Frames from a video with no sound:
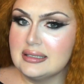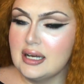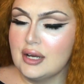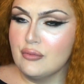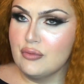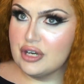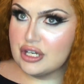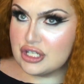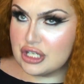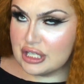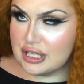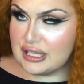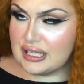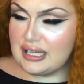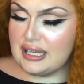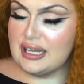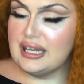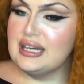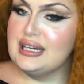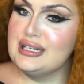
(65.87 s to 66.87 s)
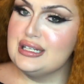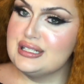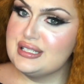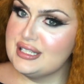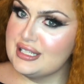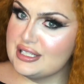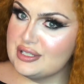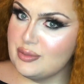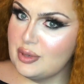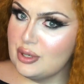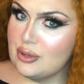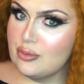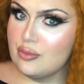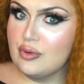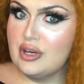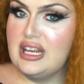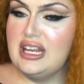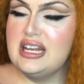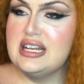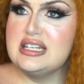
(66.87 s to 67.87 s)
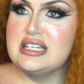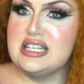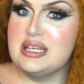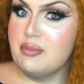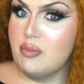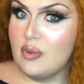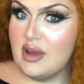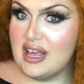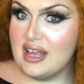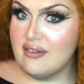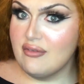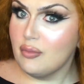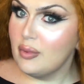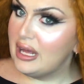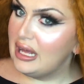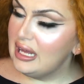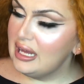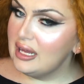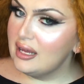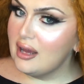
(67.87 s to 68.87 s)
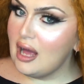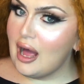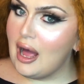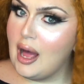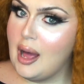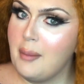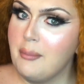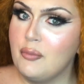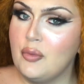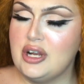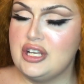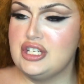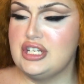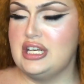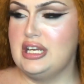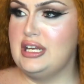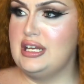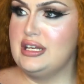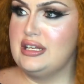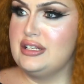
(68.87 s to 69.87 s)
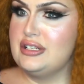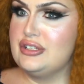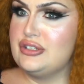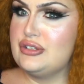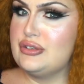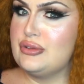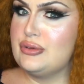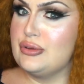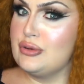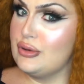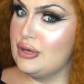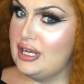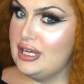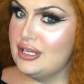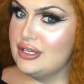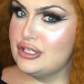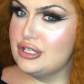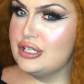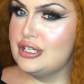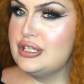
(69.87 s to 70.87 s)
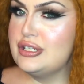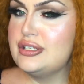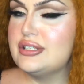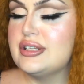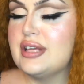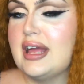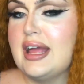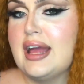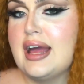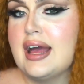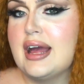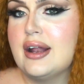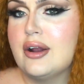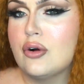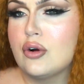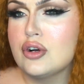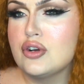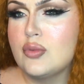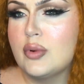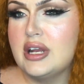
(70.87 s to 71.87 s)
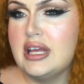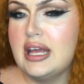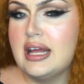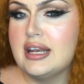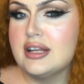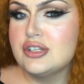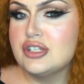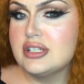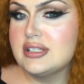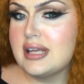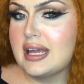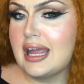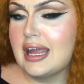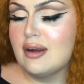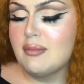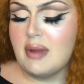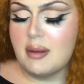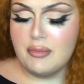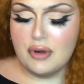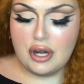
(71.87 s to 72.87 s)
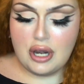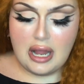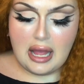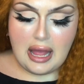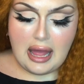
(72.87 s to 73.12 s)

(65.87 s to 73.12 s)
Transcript: Originally a 613 deep wave wig, which is 30 inches or 28 inches, I can't remember.